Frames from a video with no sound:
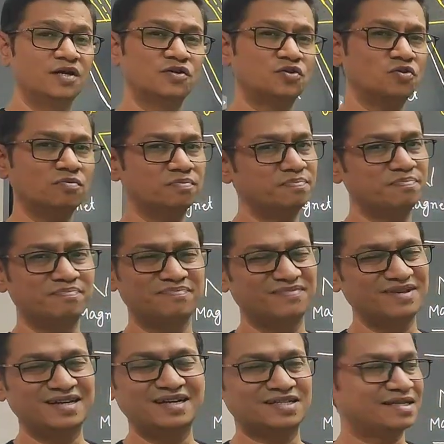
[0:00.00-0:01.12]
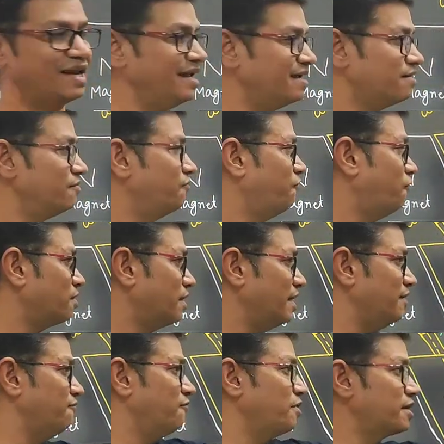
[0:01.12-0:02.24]
So it's like for
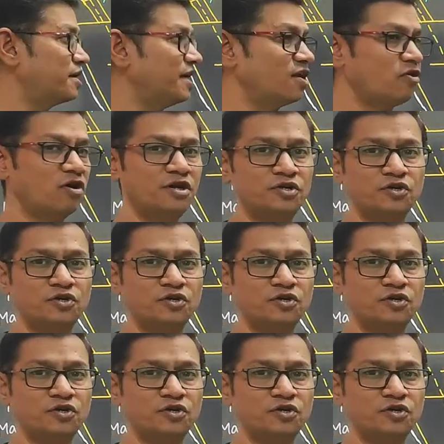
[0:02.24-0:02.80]
working and all,